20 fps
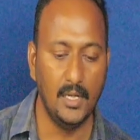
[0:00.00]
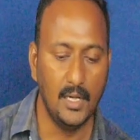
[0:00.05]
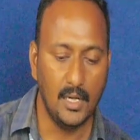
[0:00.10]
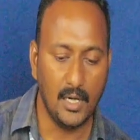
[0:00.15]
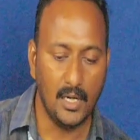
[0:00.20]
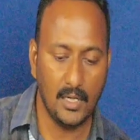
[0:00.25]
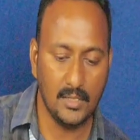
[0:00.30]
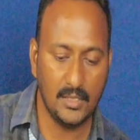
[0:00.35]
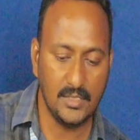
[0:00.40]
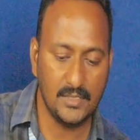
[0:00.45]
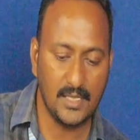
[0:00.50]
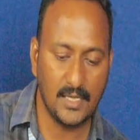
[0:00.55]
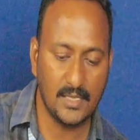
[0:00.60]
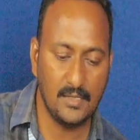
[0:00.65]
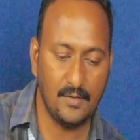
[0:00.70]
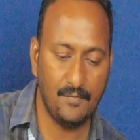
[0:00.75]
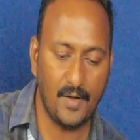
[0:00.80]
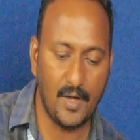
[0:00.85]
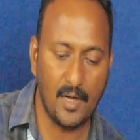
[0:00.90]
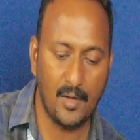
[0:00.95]
and these are the
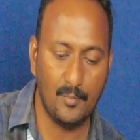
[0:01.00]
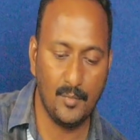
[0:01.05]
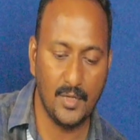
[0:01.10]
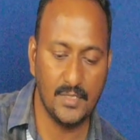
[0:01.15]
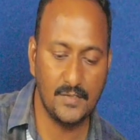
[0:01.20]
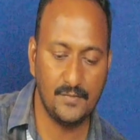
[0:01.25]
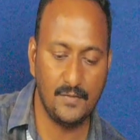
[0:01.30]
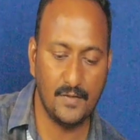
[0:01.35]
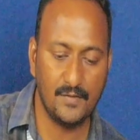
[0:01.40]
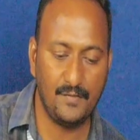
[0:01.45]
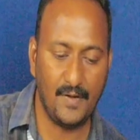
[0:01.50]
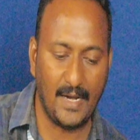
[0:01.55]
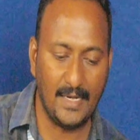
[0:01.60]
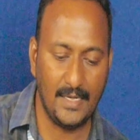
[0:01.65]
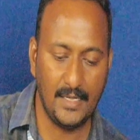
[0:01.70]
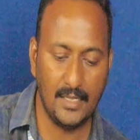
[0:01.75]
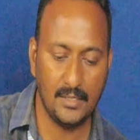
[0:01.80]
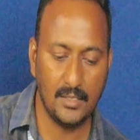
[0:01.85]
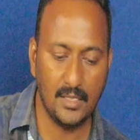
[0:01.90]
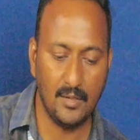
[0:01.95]
formulas for
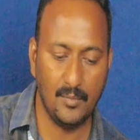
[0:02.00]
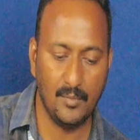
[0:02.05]
finding the